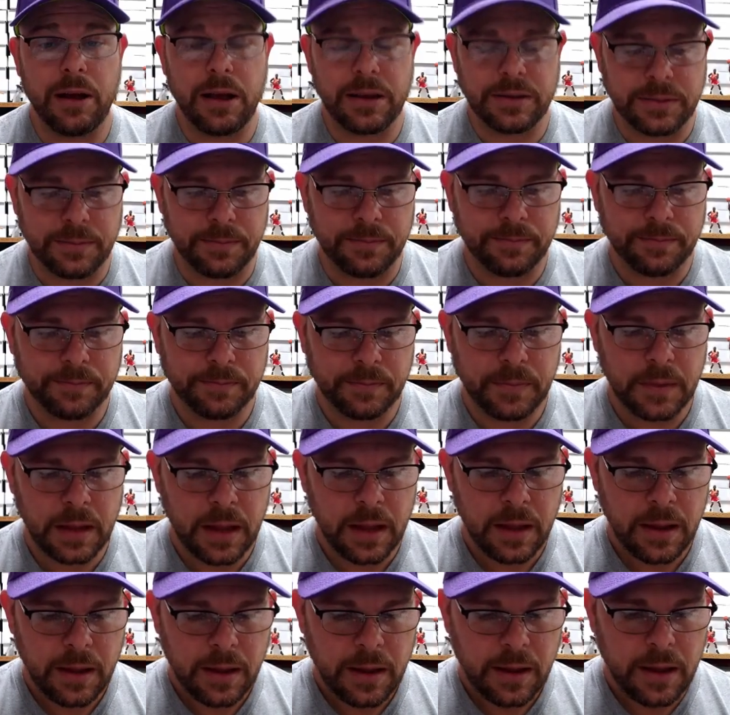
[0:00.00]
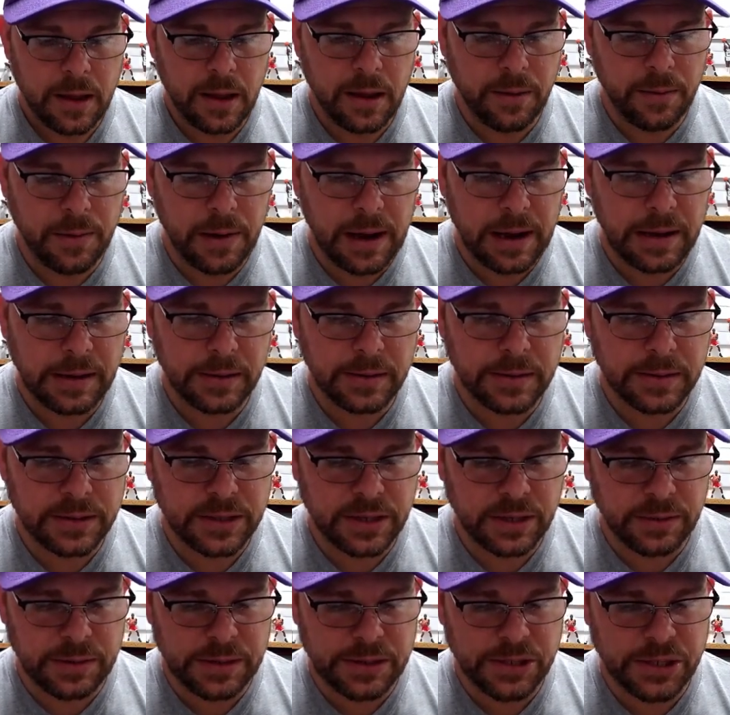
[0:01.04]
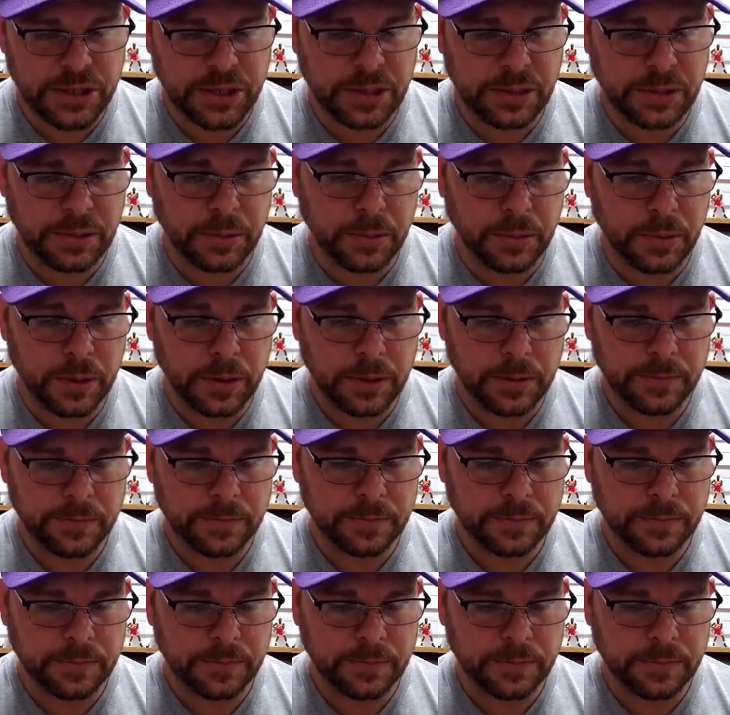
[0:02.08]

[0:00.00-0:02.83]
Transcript: awesome. All right, Series 2.